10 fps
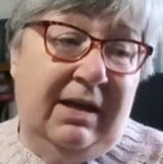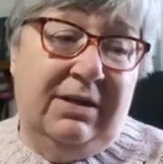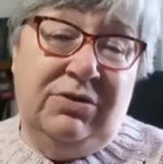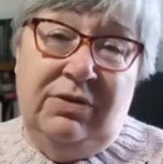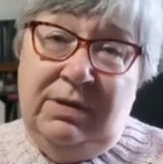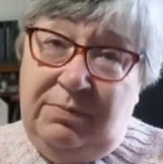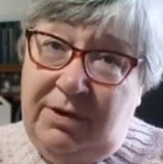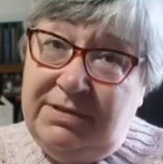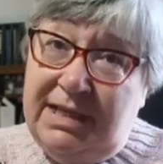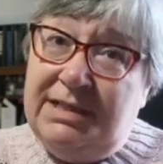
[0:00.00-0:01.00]
I enjoy the
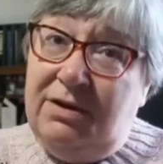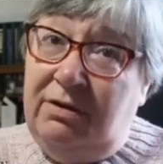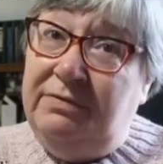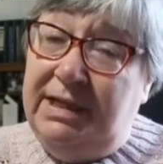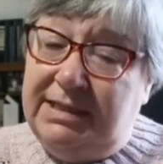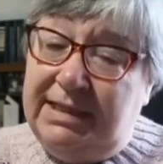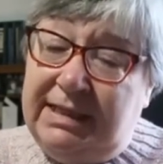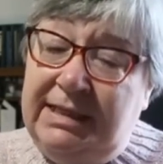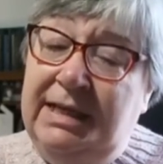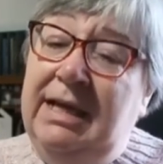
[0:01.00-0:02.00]
process of
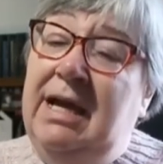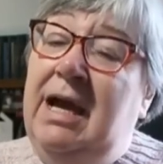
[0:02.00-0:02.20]
knitting,